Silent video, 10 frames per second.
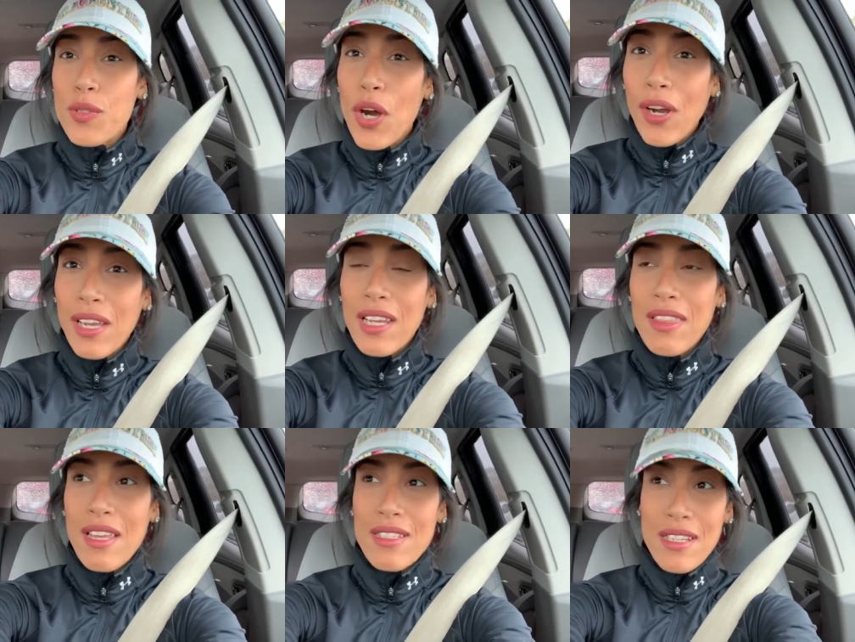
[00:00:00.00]
Target.
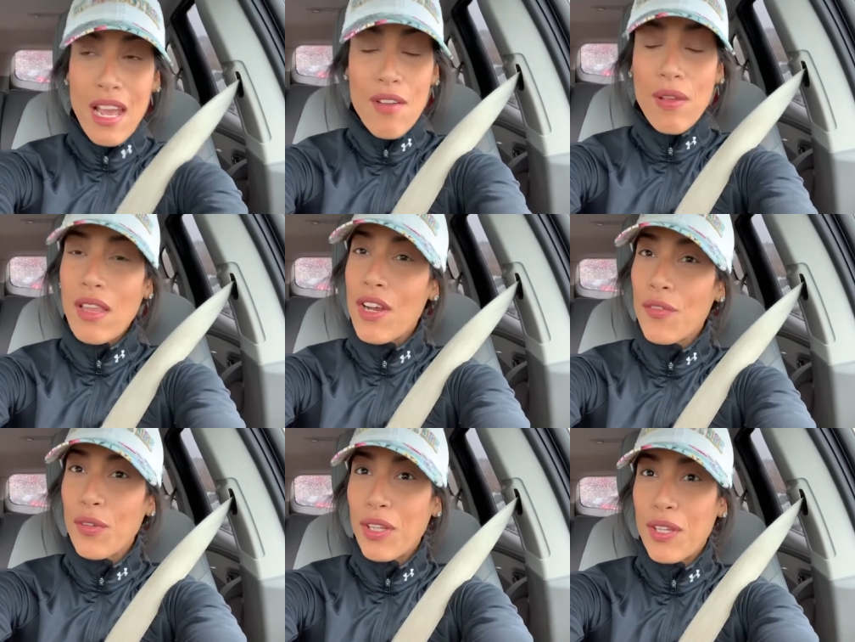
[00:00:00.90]
They did have a lot
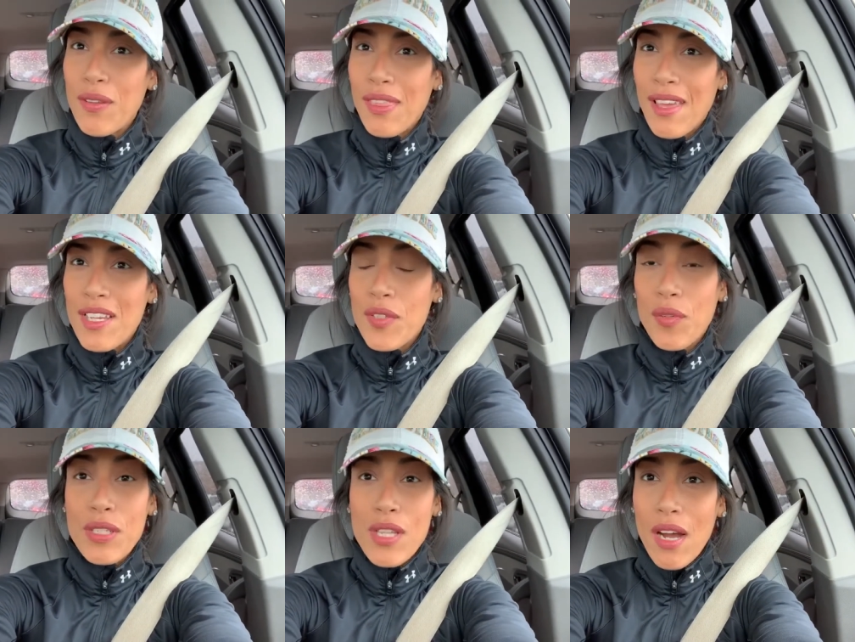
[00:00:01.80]
of really cute things
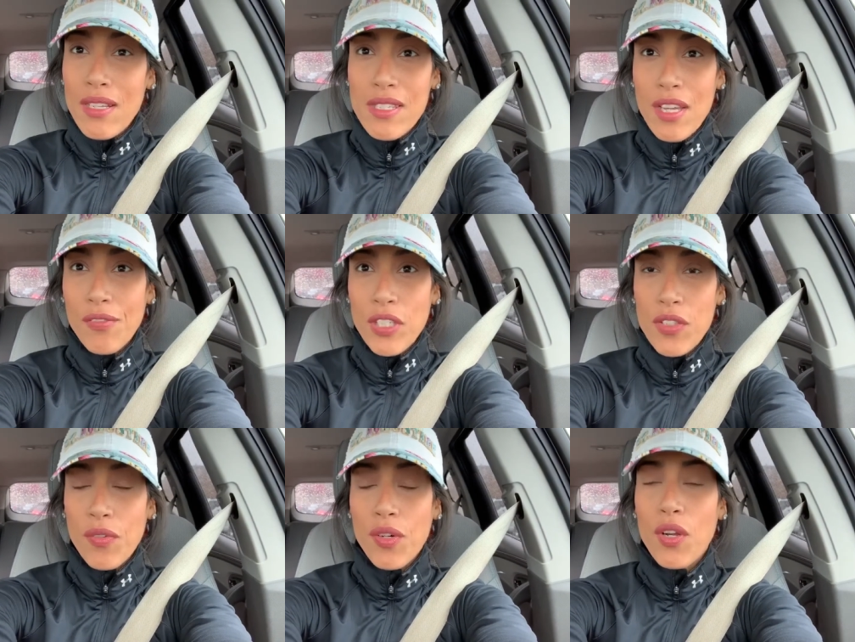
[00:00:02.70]
for stocking
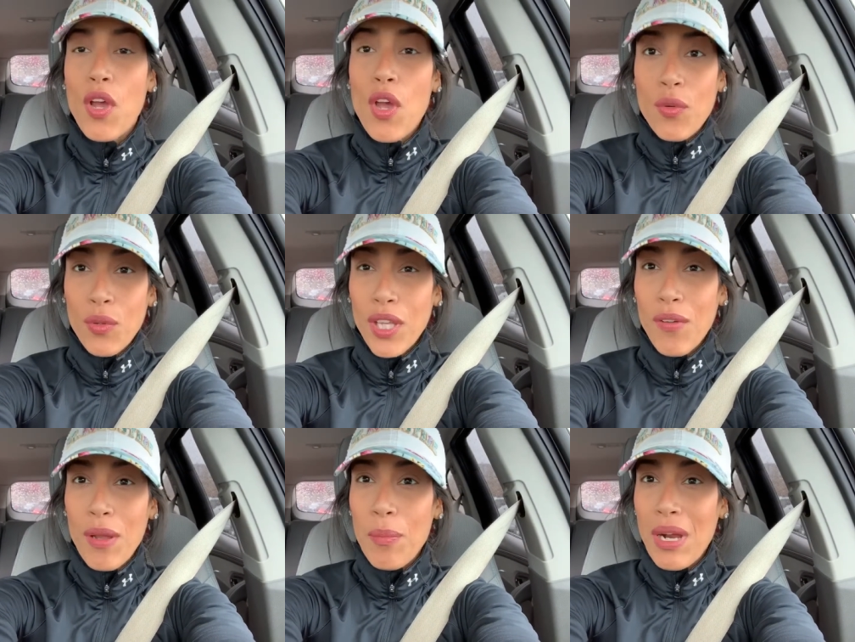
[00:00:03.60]
stuffers for really
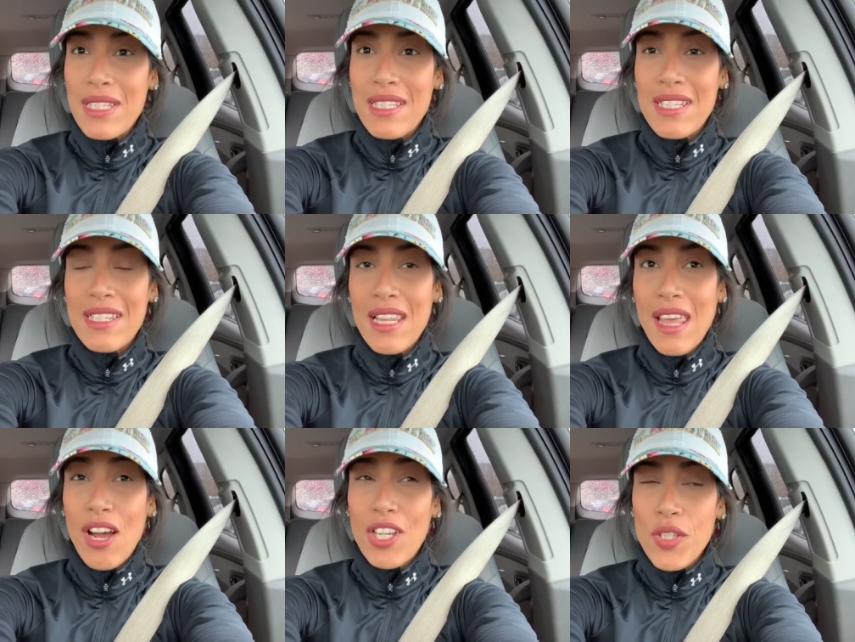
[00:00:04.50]
great prices.
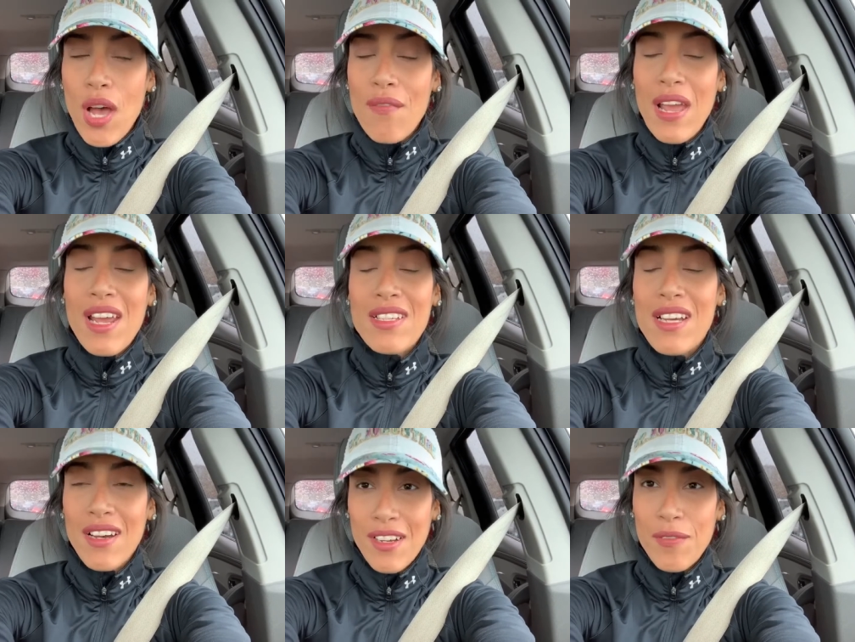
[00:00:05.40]
They also have a
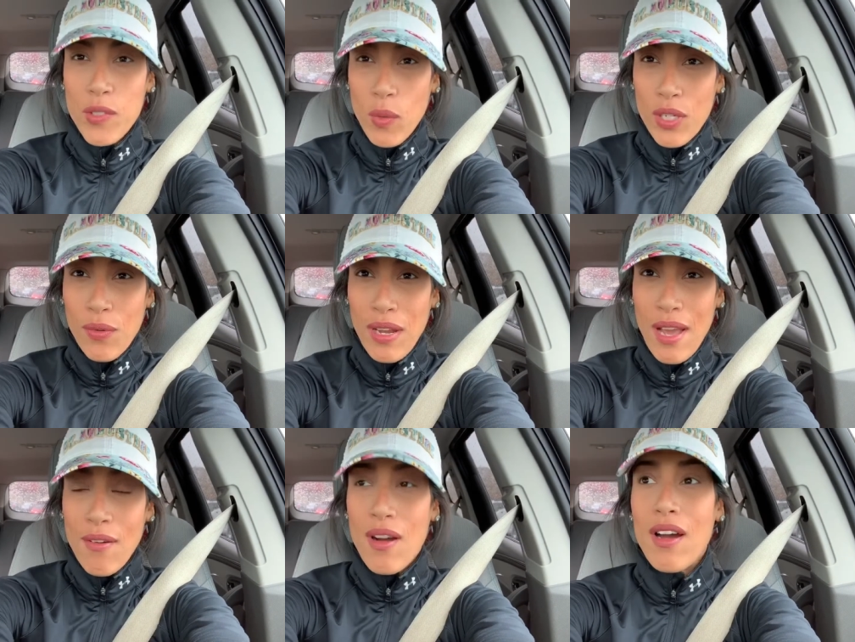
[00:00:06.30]
ton of toys right
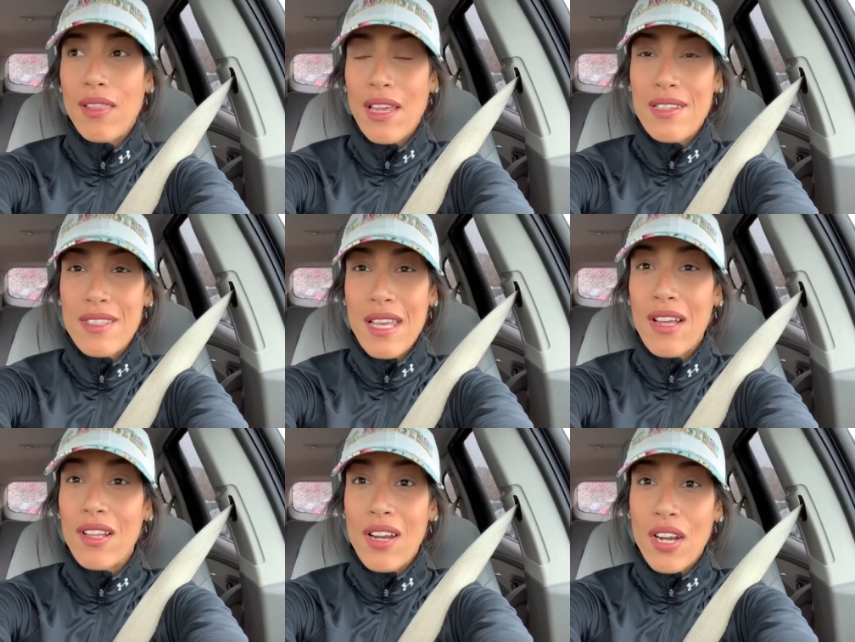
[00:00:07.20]
now on like
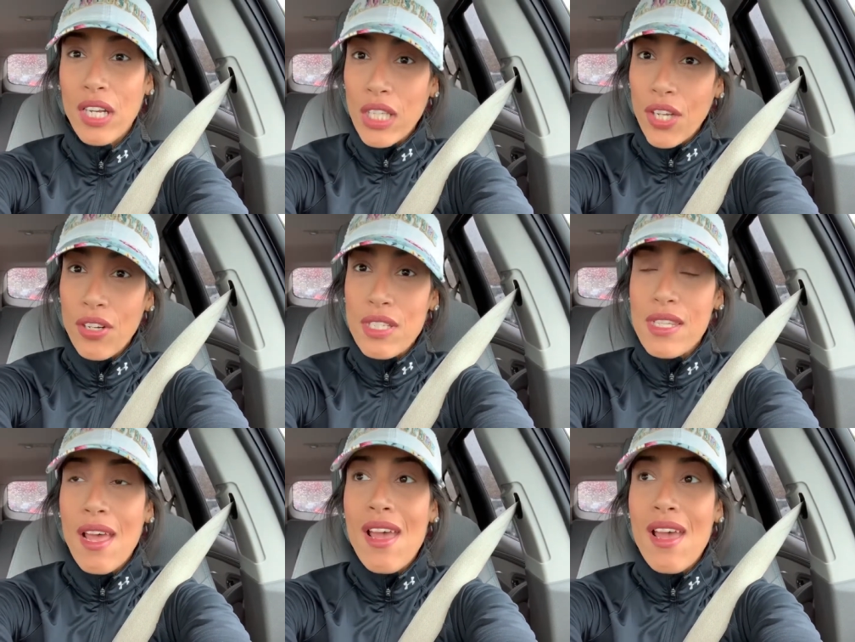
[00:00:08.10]
sale and on clearance.